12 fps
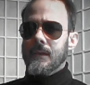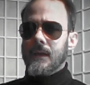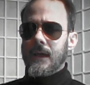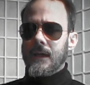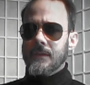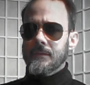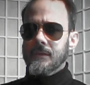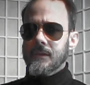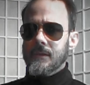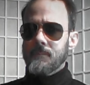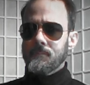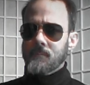And
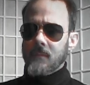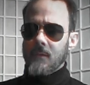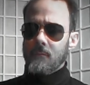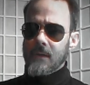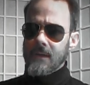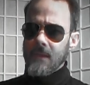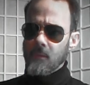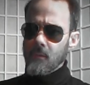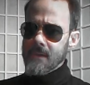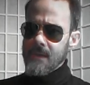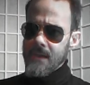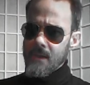Fernando
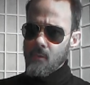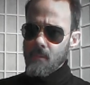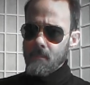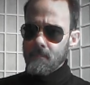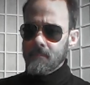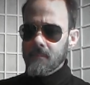Di Leo